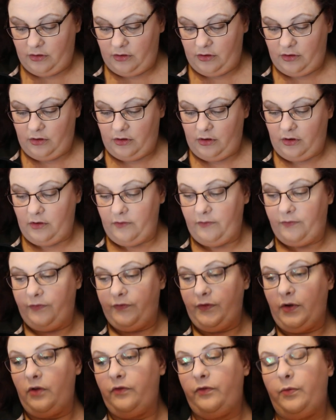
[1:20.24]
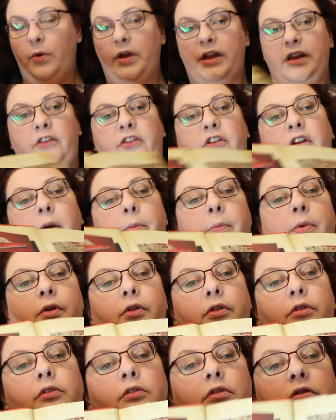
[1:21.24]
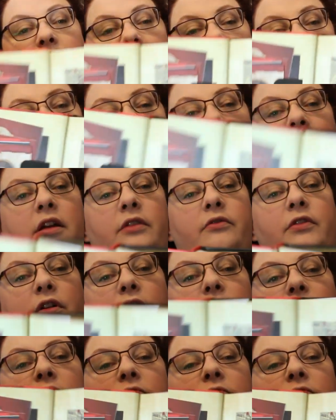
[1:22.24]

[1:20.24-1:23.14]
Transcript: of Whitechapel High Road,